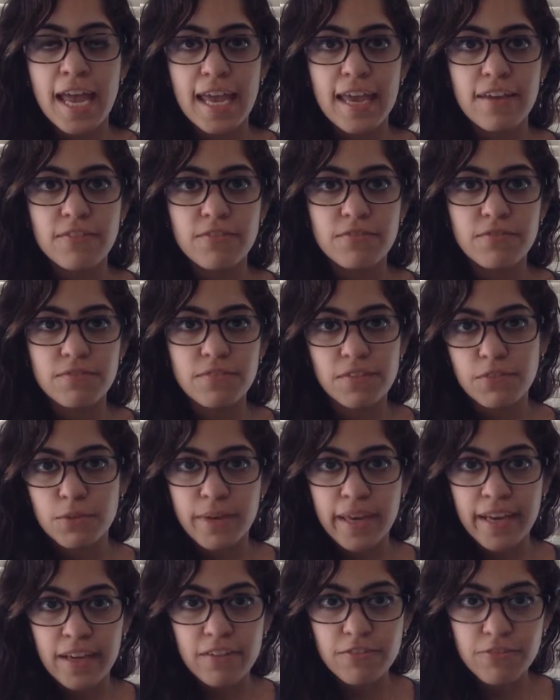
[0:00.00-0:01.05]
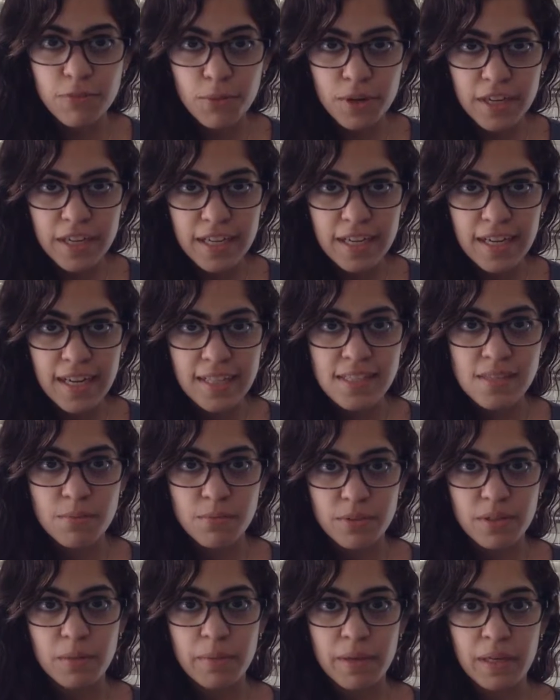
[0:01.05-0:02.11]
if if you can't afford it it ends up
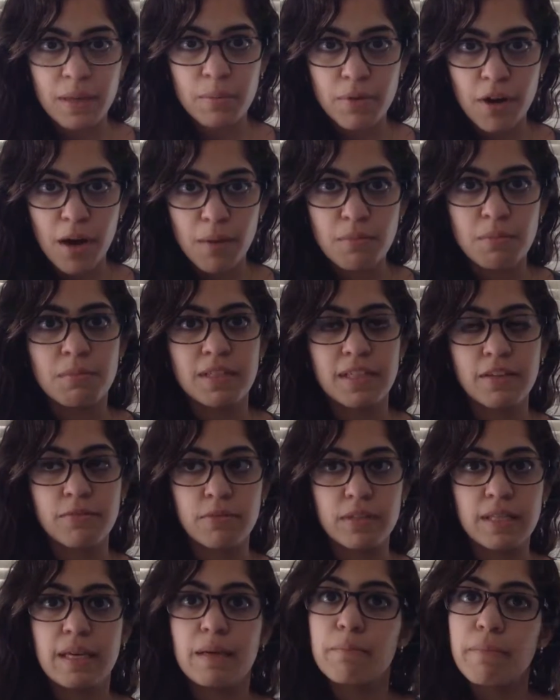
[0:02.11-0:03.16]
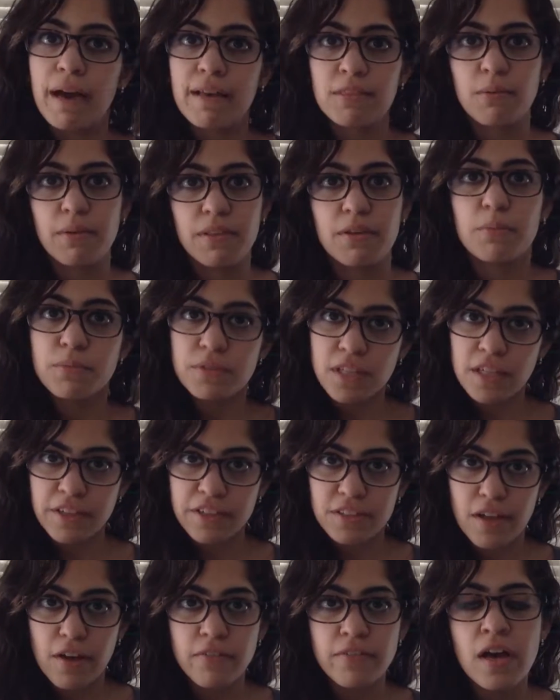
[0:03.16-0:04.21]
really being a problem and can really impact the way that you present
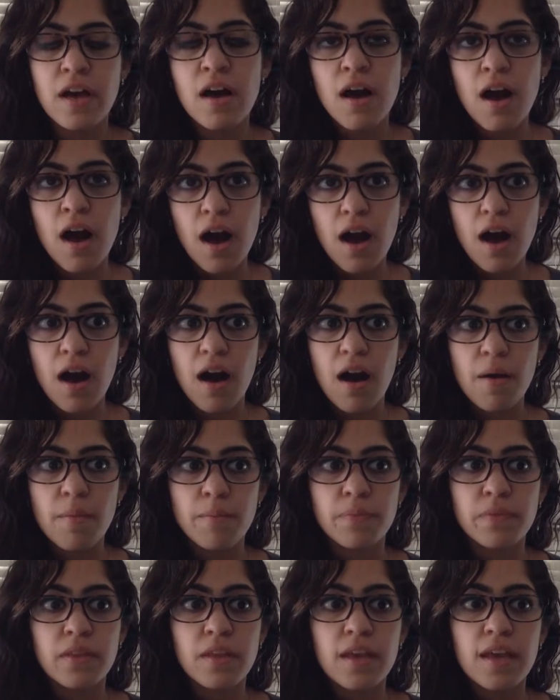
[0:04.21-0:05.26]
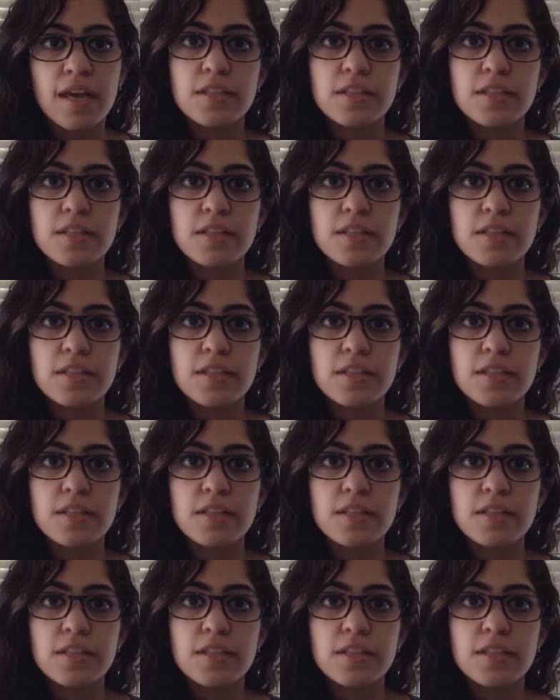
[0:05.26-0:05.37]
yourself um,